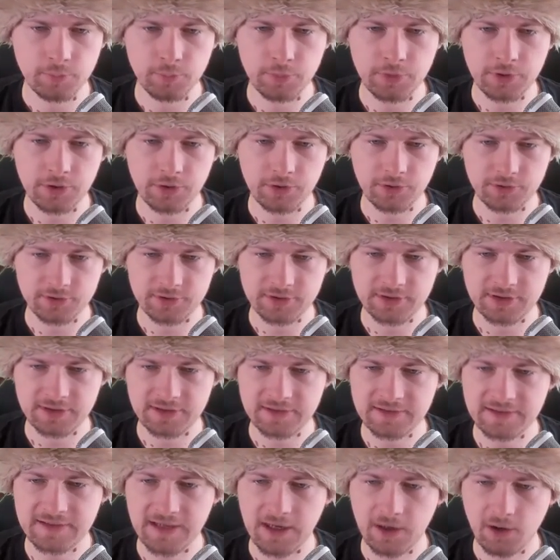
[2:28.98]
because this
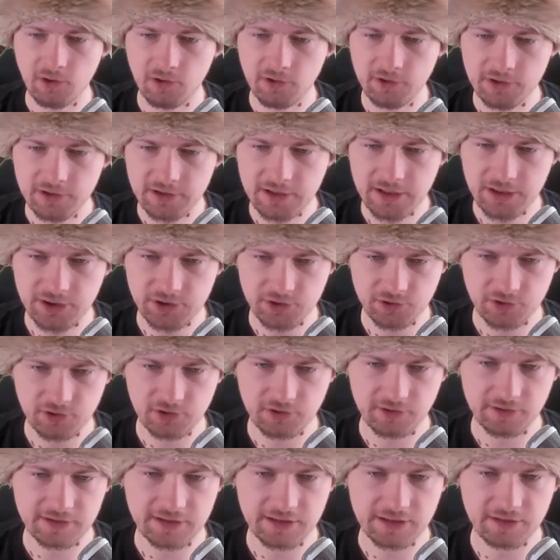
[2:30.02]
is the only nation
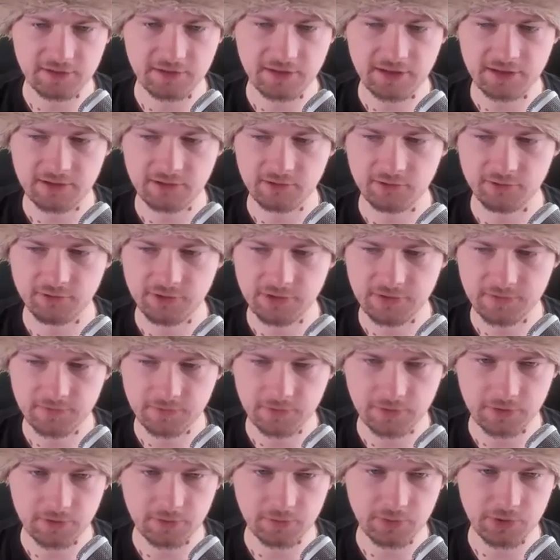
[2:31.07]
around here that you'll need
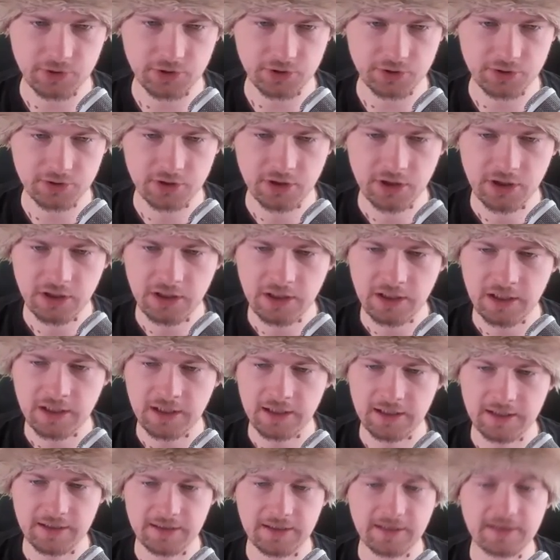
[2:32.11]
for the mission.
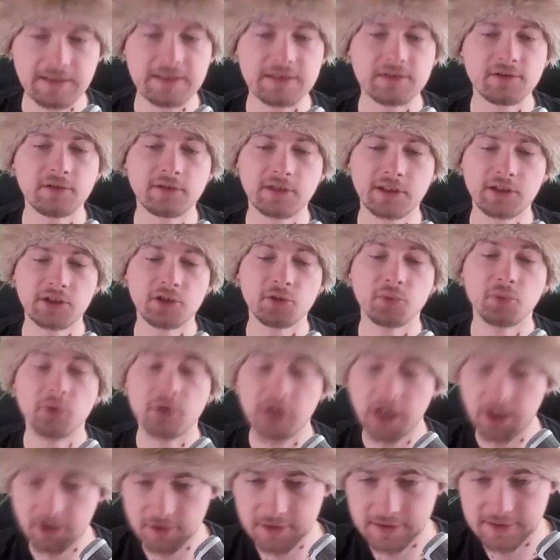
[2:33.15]
Uh, that is not a
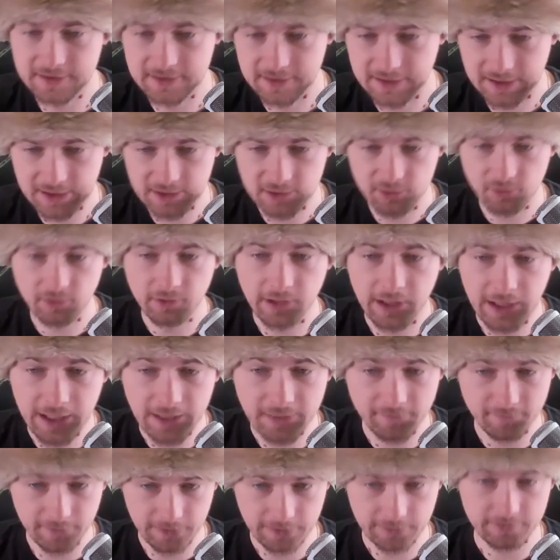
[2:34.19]
tributary state of
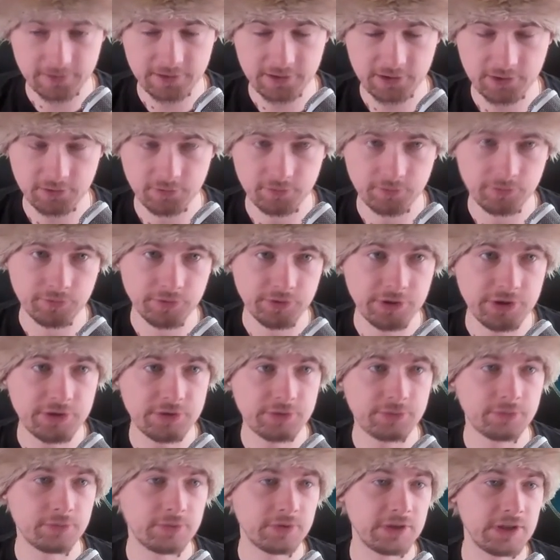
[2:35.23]
Ava, so we'll need
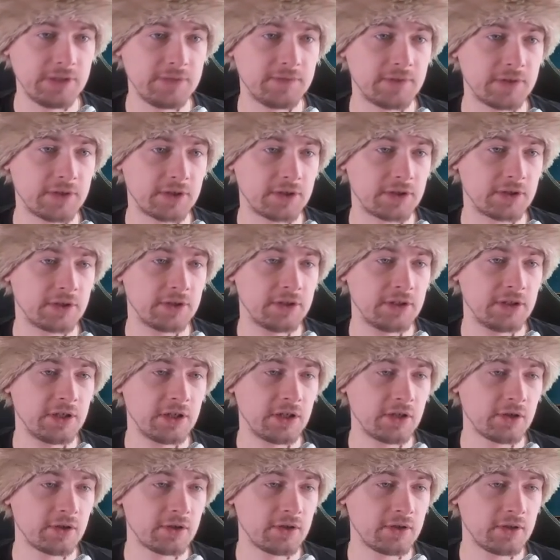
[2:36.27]
to either
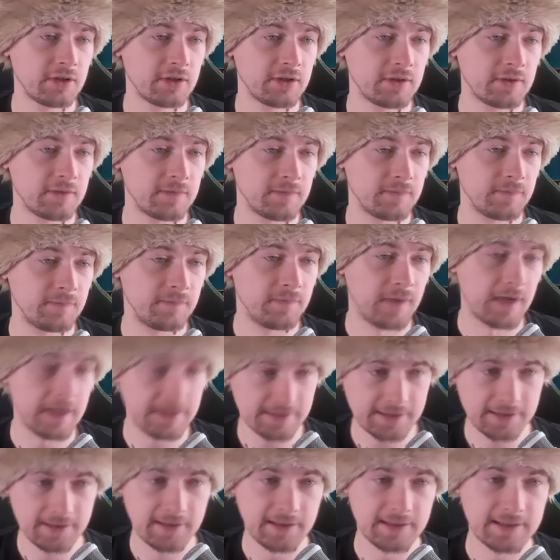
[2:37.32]

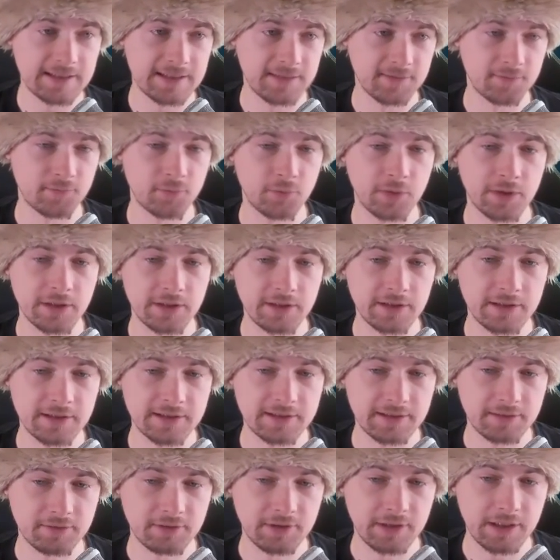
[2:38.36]
vassalize everyone in
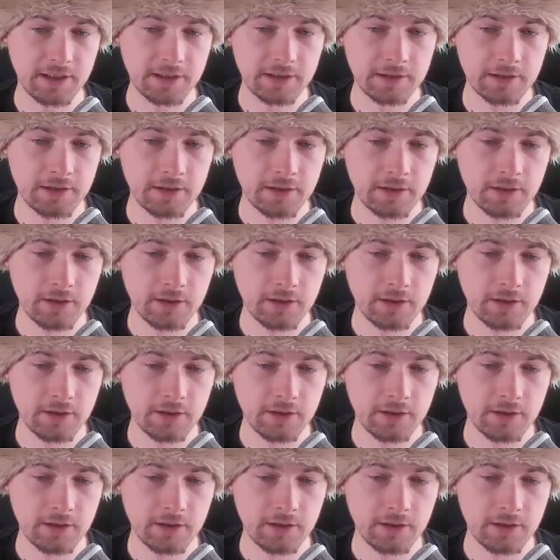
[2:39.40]
this area